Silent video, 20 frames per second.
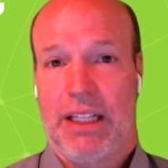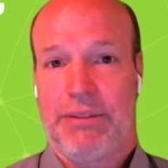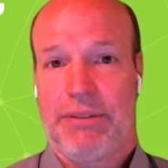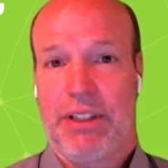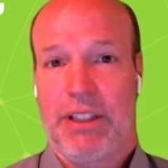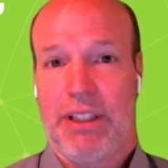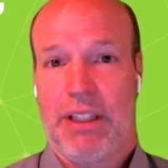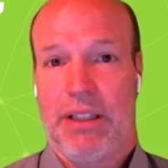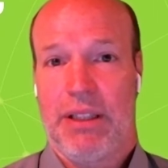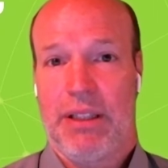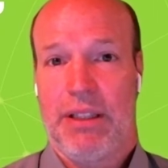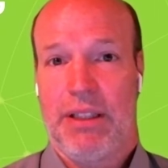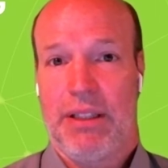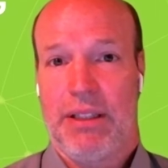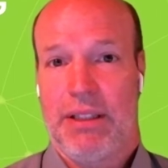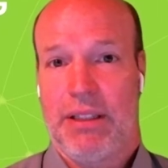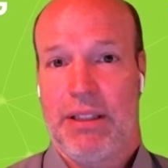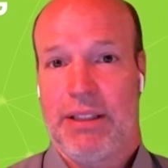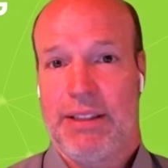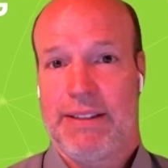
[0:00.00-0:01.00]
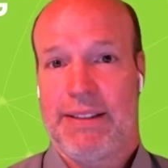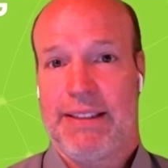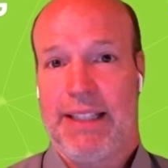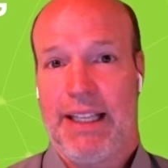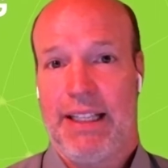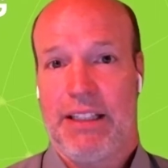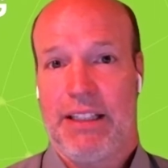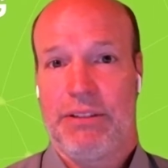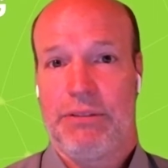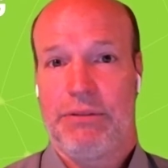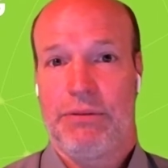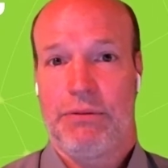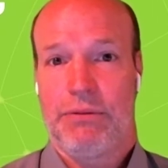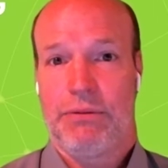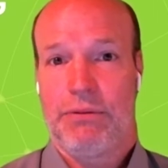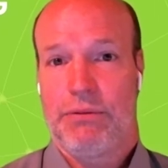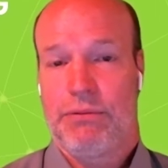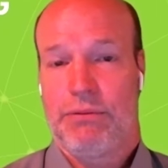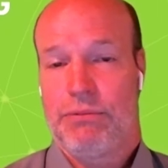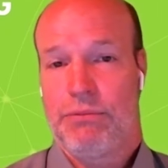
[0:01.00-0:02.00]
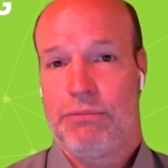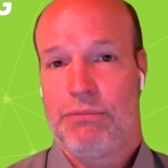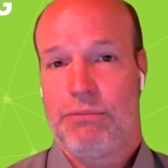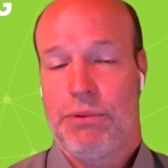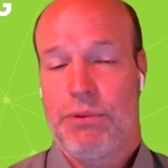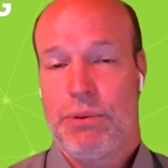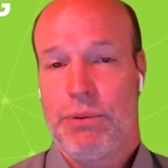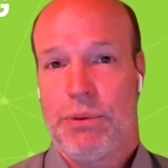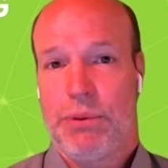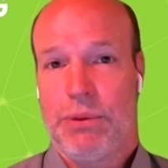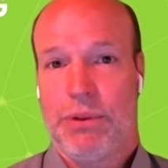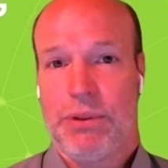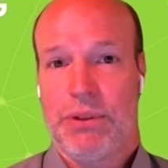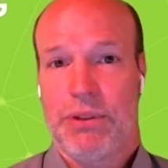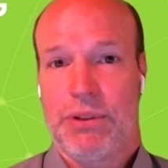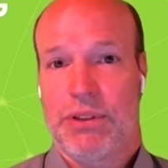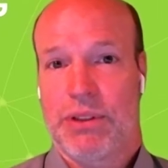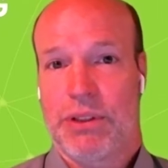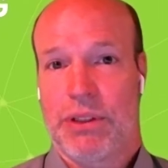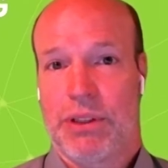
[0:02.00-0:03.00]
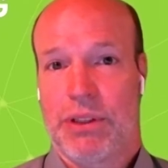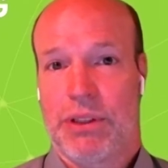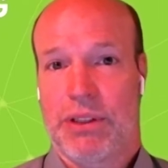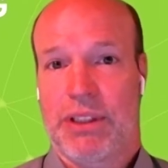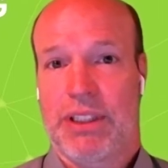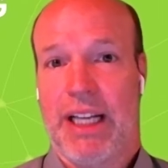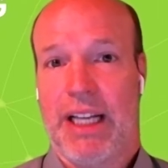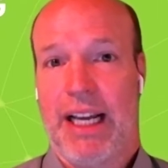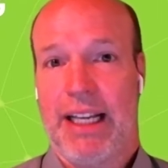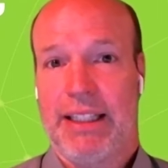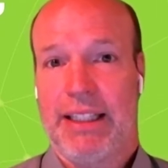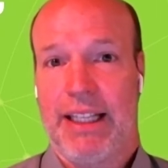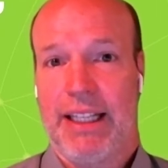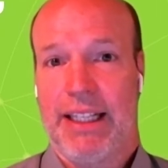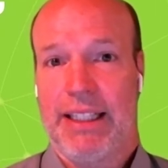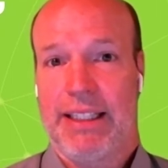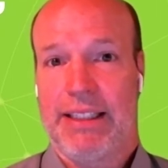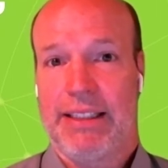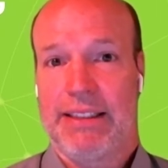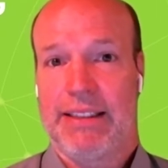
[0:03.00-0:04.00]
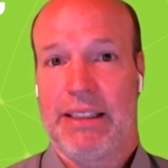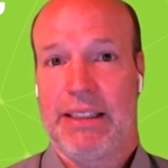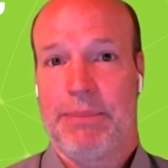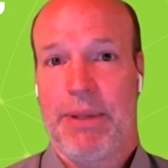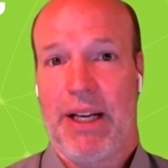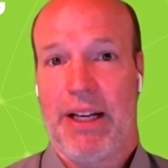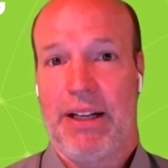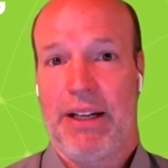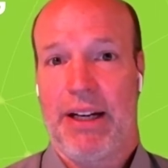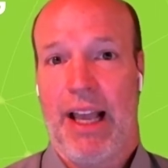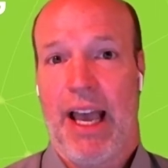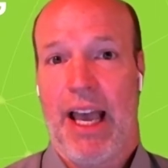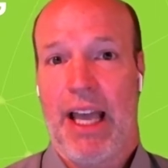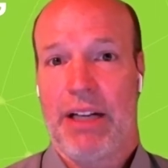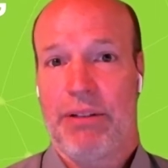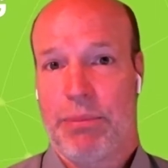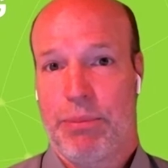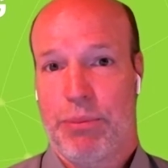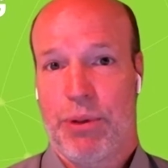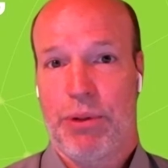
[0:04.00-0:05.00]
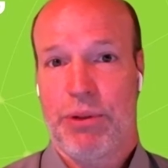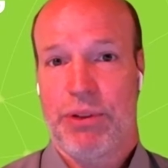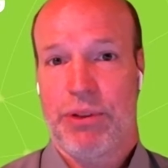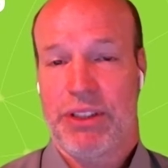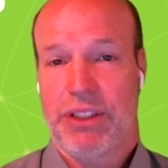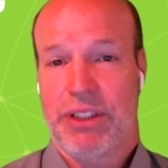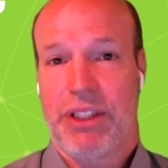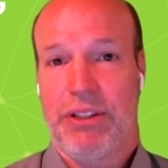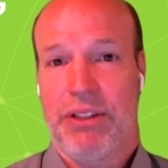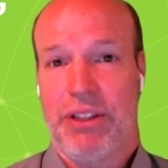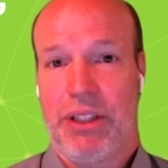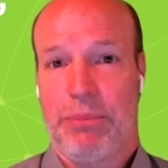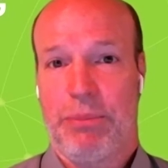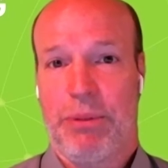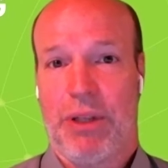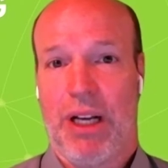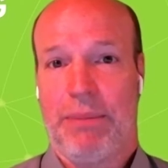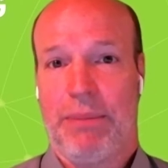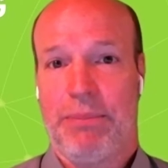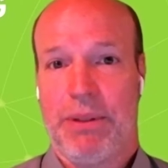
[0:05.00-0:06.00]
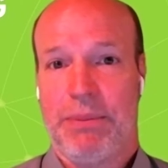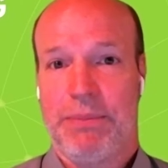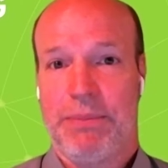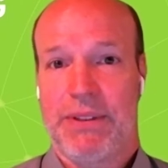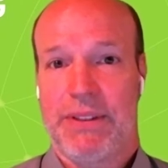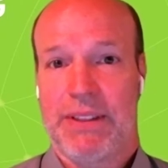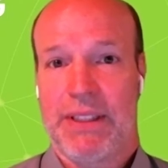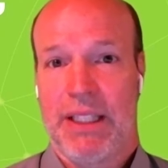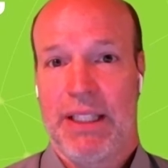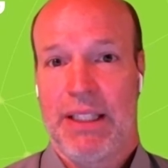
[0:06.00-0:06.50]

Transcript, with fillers: kind of a, a set of rules or guidelines about how to approach security problems.